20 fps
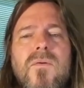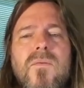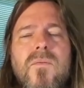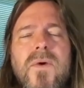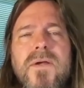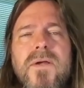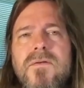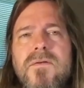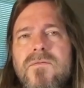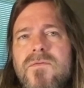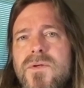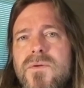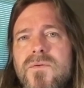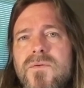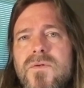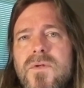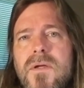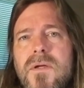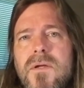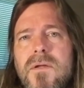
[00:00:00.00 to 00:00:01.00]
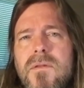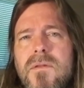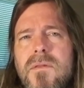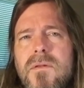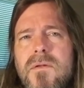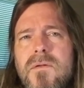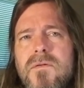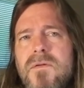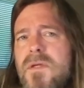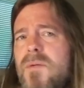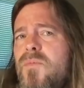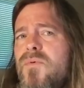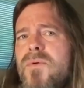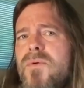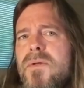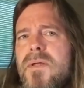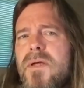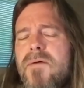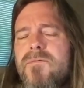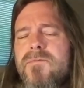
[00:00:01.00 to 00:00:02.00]
ways of using the C
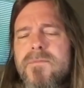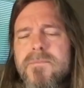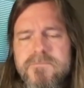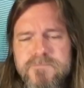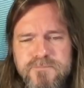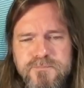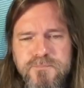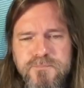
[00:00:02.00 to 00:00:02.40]
printf.